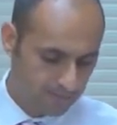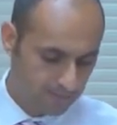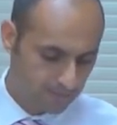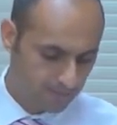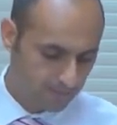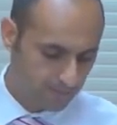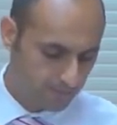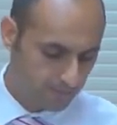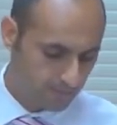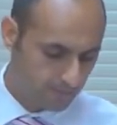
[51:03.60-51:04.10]

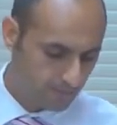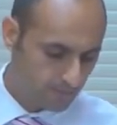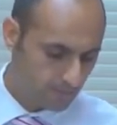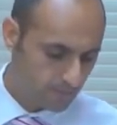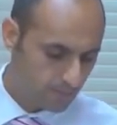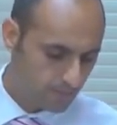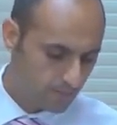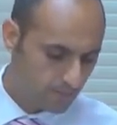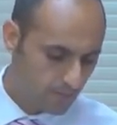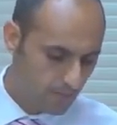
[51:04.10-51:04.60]

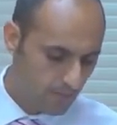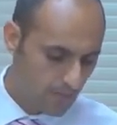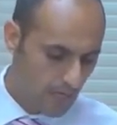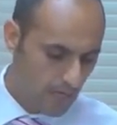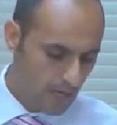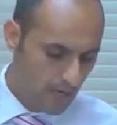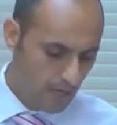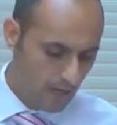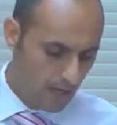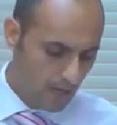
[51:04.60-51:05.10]

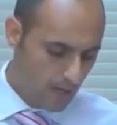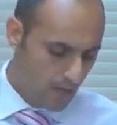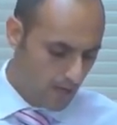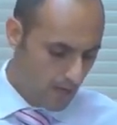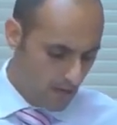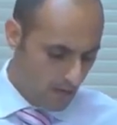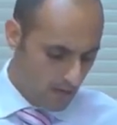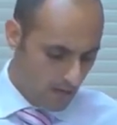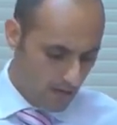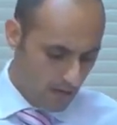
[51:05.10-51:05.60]

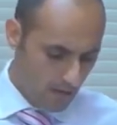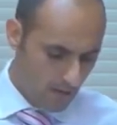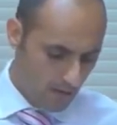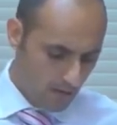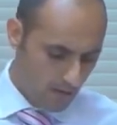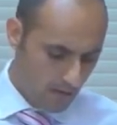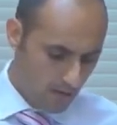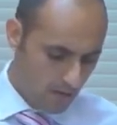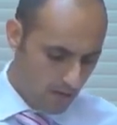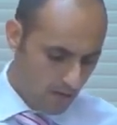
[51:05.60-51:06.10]

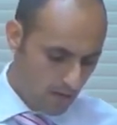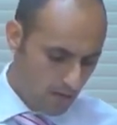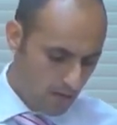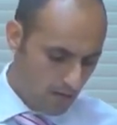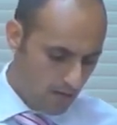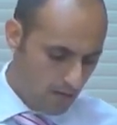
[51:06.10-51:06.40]
Nobody speaks.